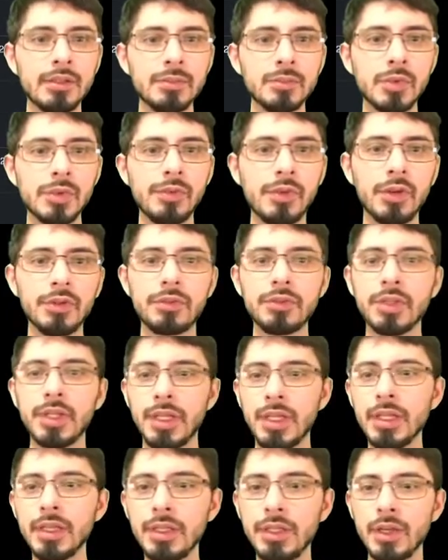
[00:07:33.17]
Moving on to
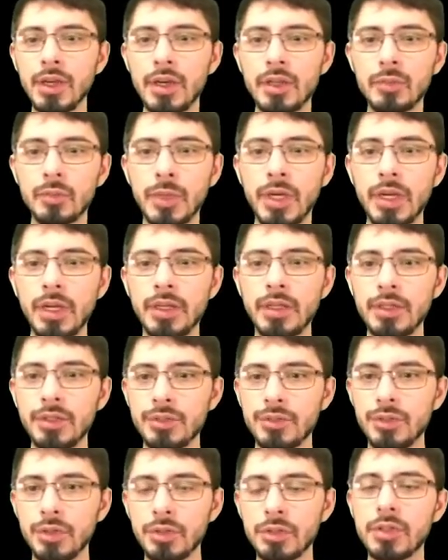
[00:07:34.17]
Helion, my
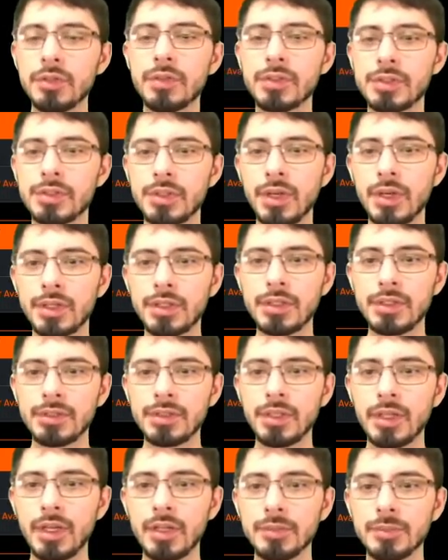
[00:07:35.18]
joke of a stock
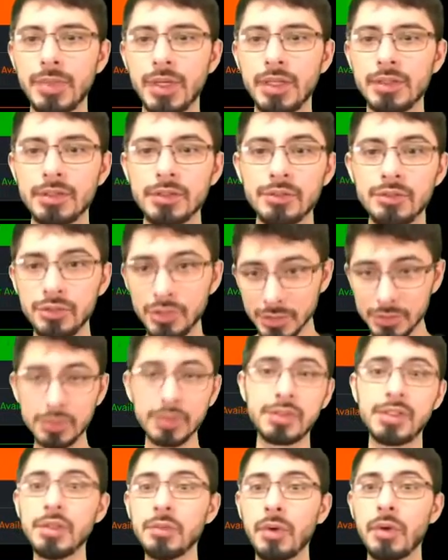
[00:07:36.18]
that I bought just
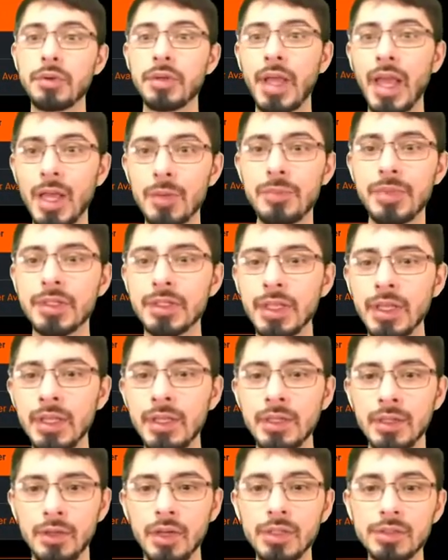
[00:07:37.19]
to see what would happen.
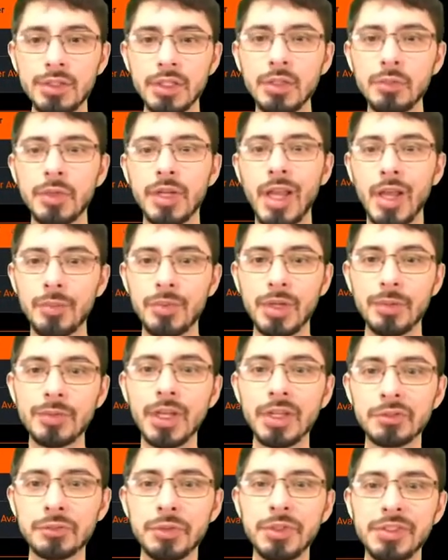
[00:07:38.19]
Well, I'll tell you what happened. I'm
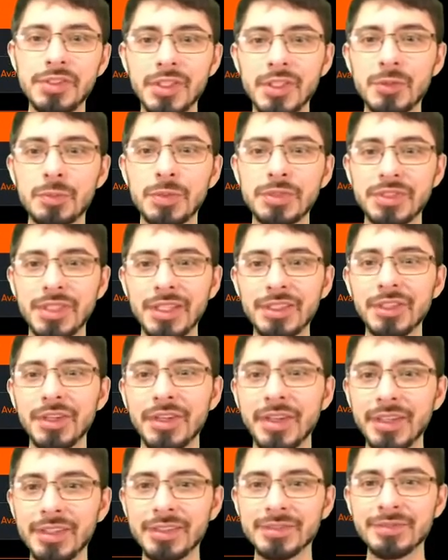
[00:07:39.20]
down 26%
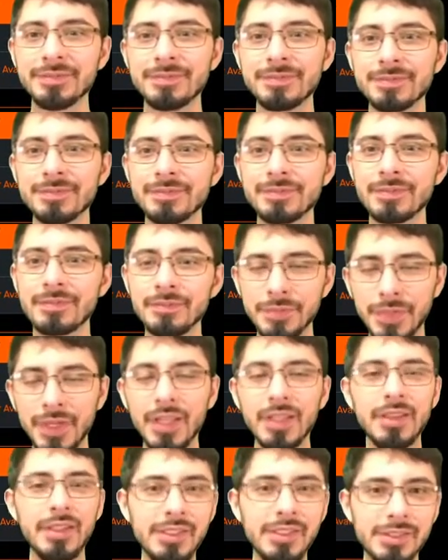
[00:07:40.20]
on it, but
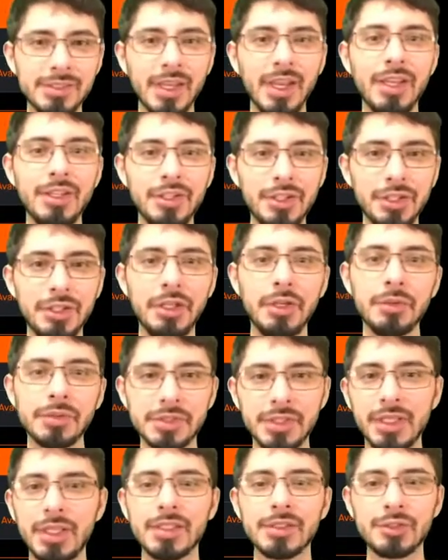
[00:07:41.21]
at least I knew it was
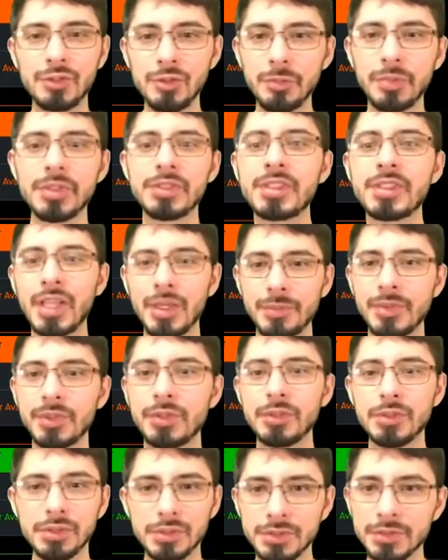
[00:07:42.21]
like a super
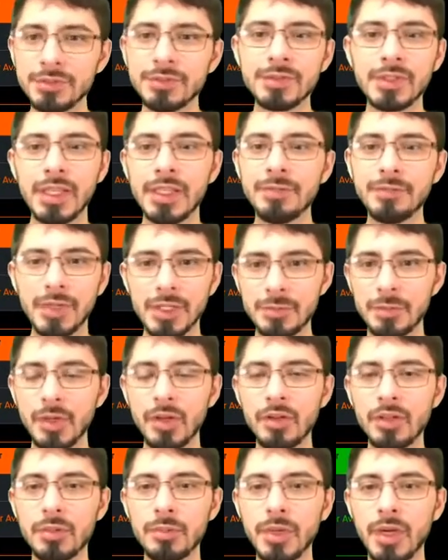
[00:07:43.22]
skeptical investment.
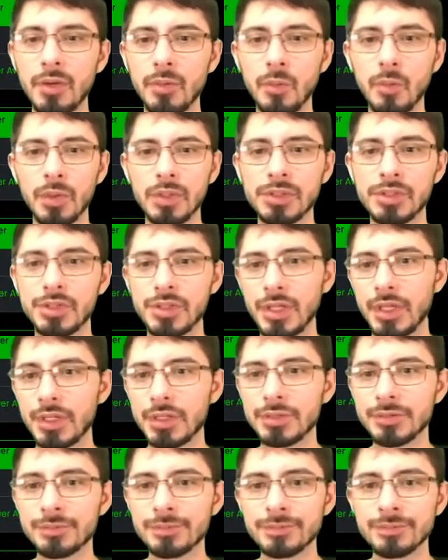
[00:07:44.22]
I only bought one
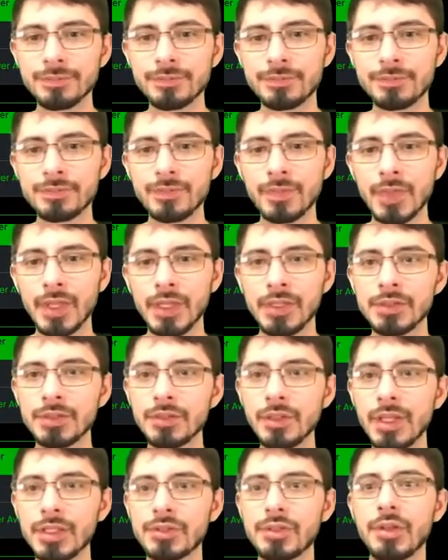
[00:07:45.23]
share,
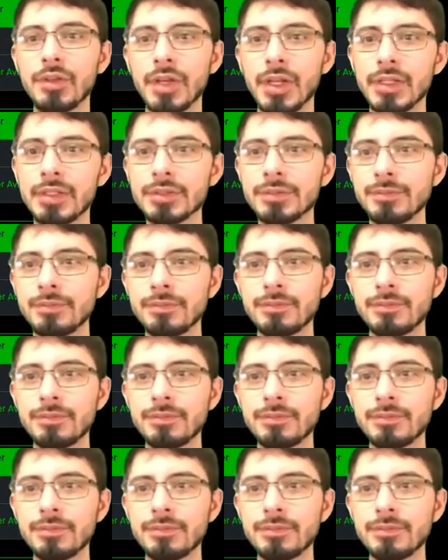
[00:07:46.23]
so that's all right.